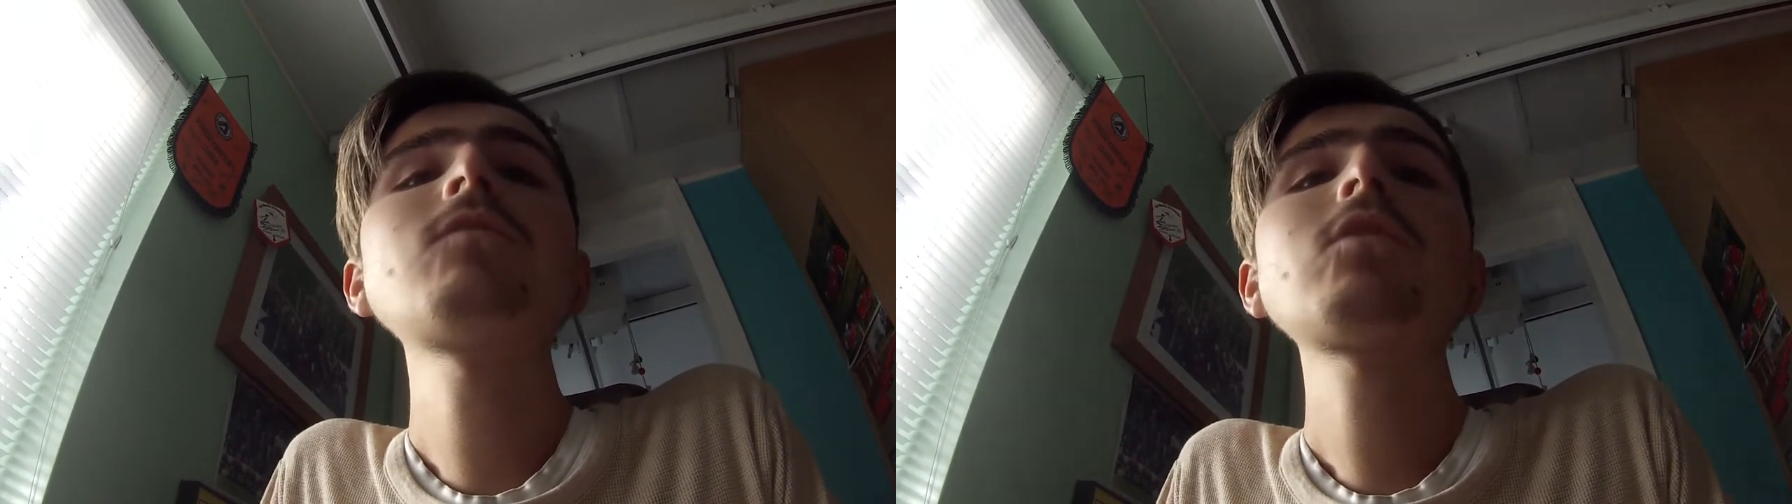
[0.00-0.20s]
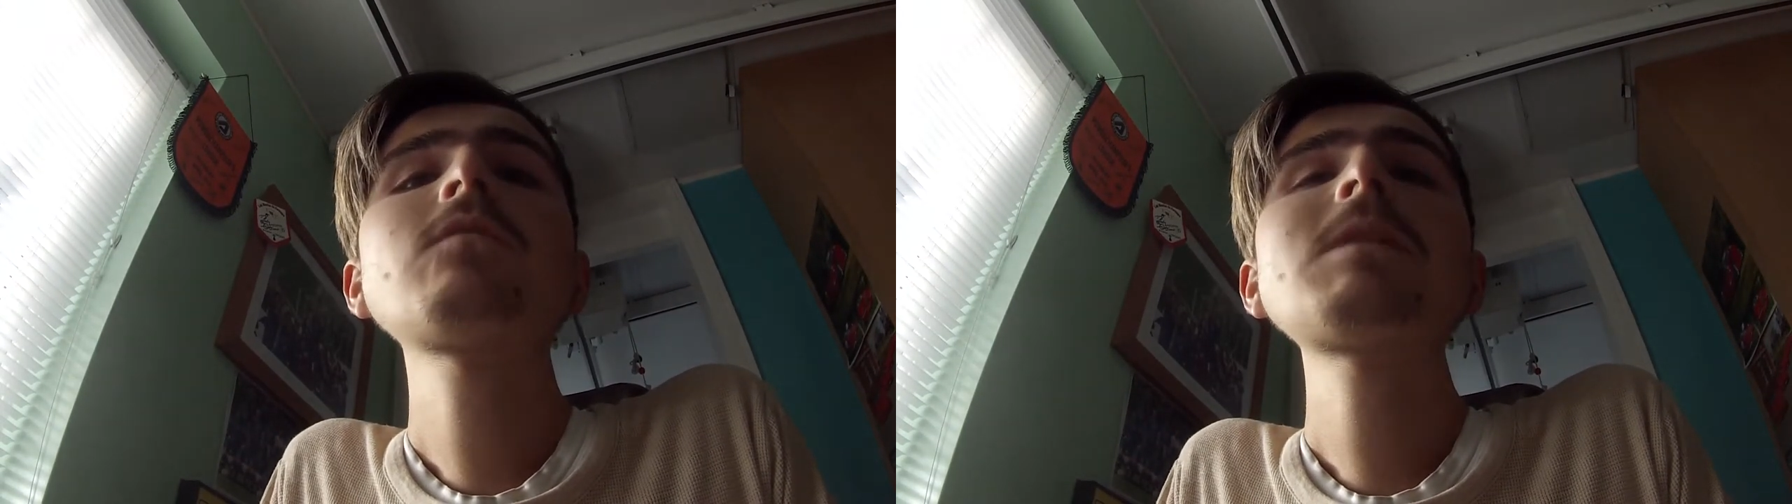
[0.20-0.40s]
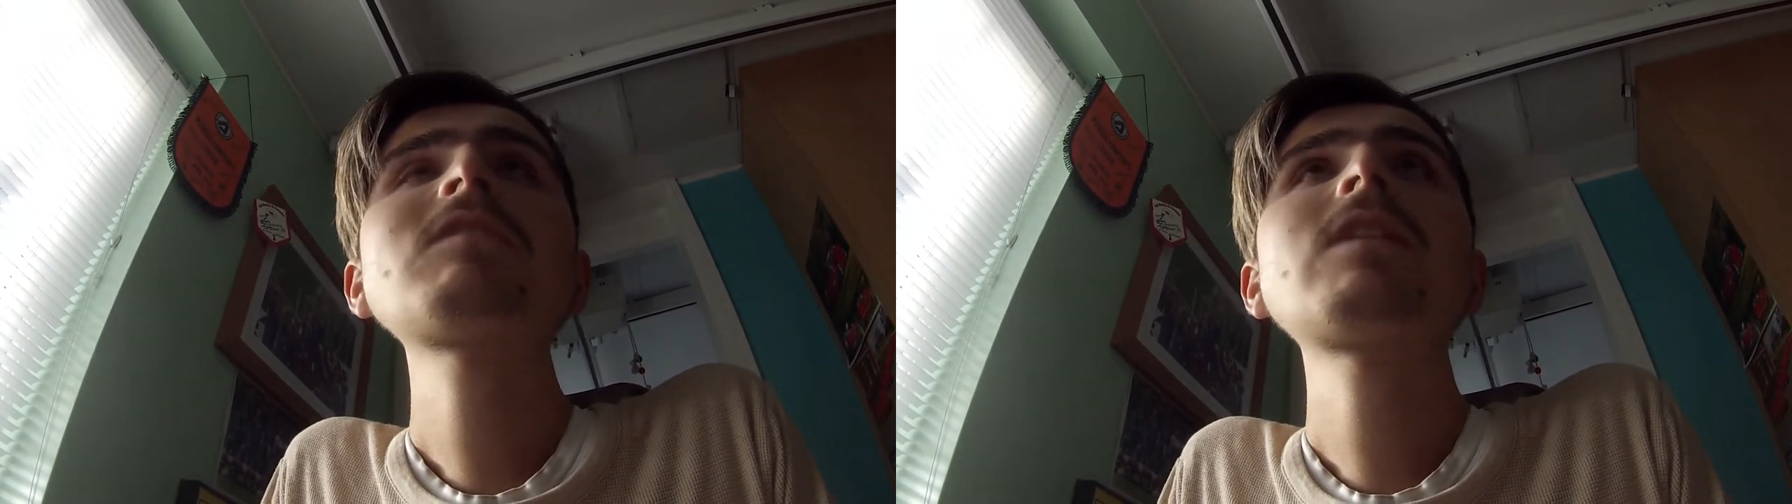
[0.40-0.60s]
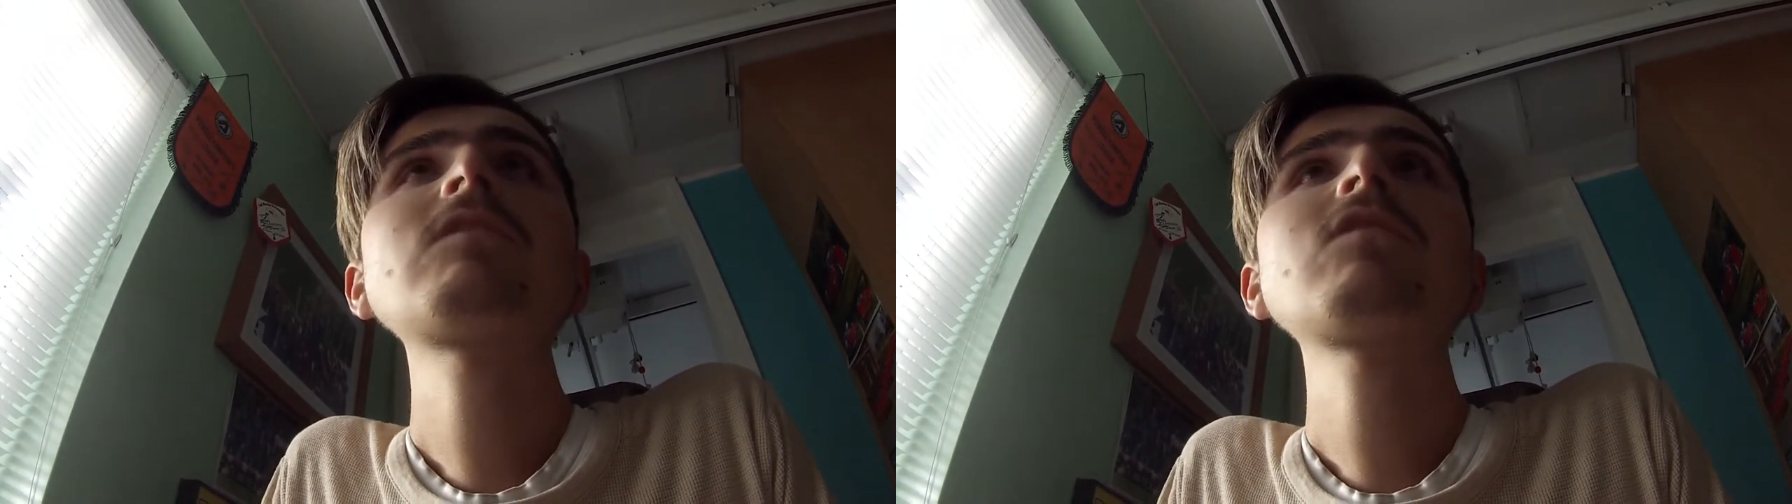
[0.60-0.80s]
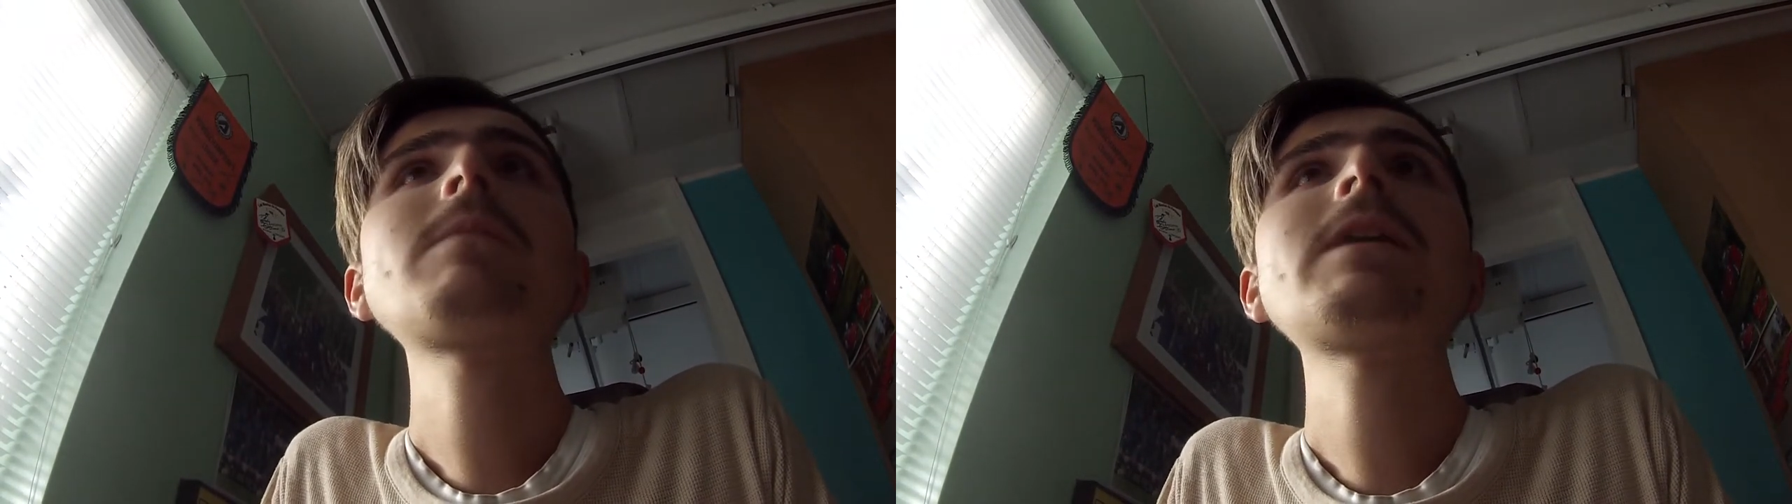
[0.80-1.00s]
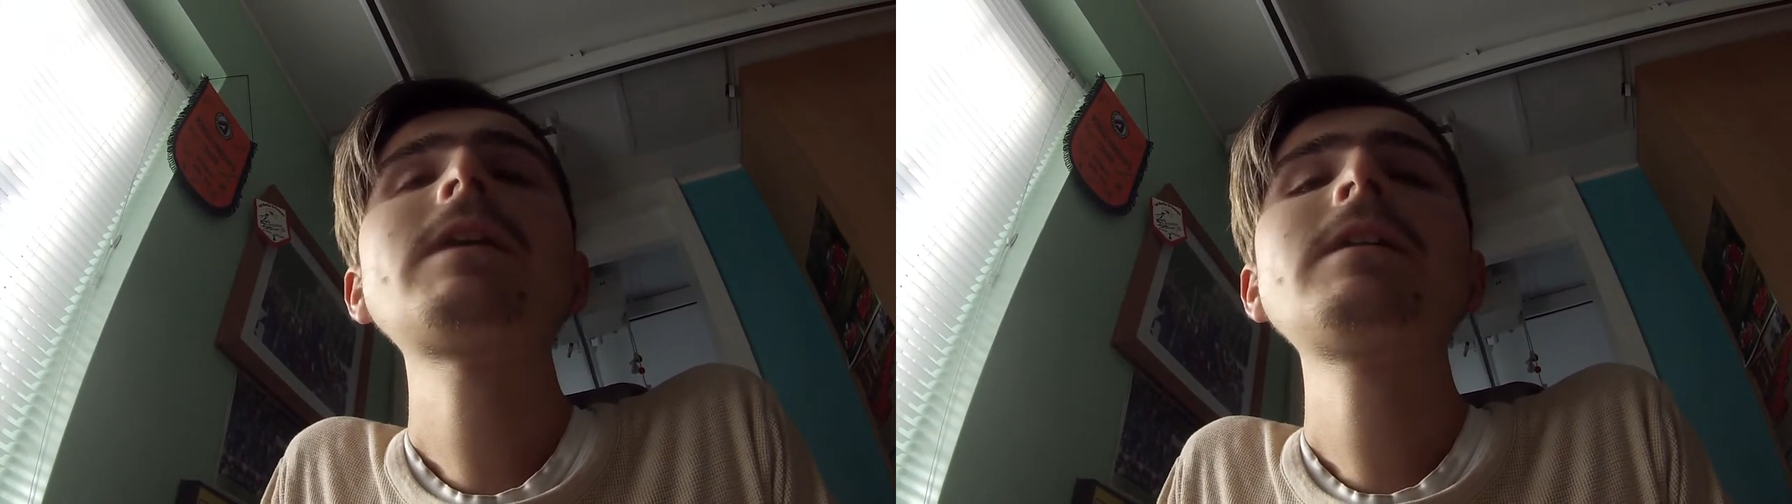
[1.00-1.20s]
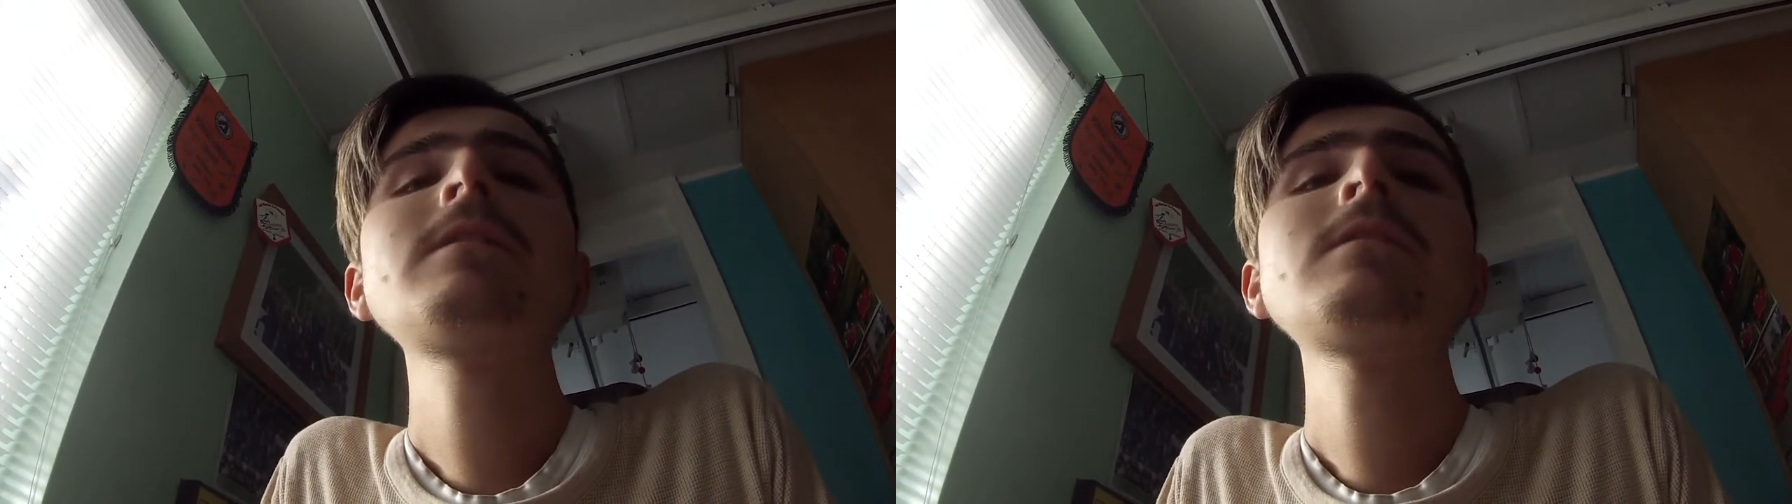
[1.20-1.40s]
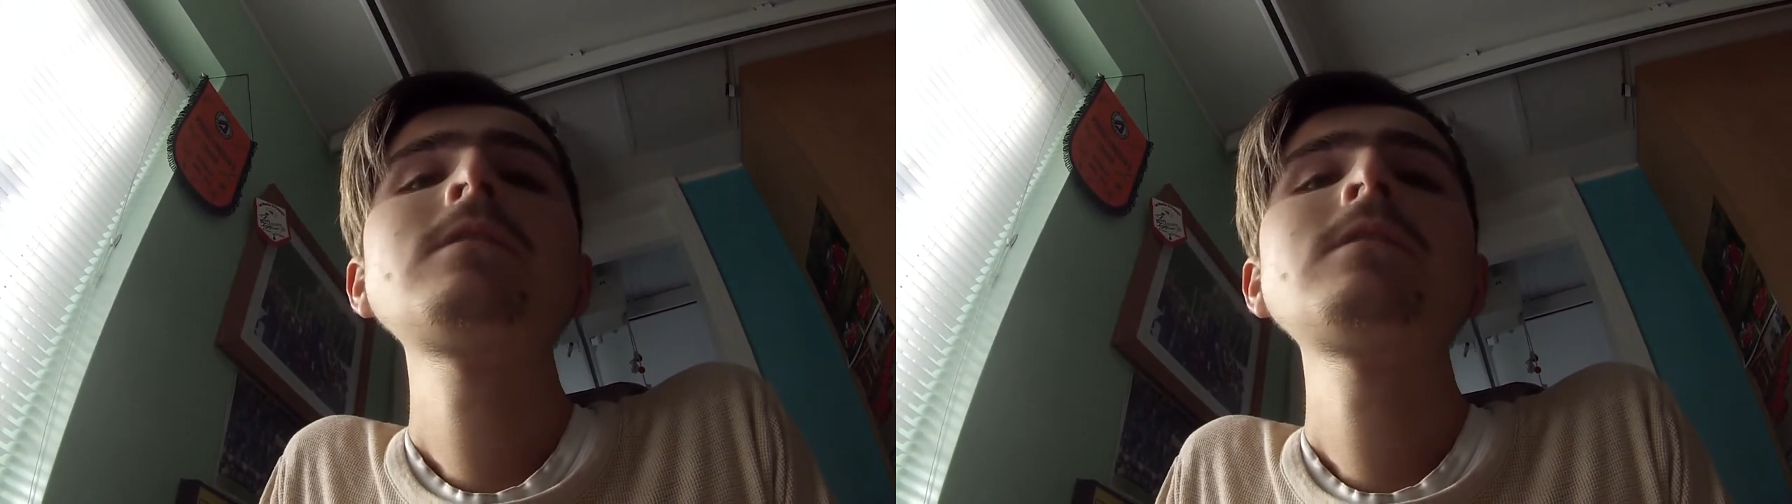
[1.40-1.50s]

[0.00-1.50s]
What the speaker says: vlog from yesterday, sorry about that.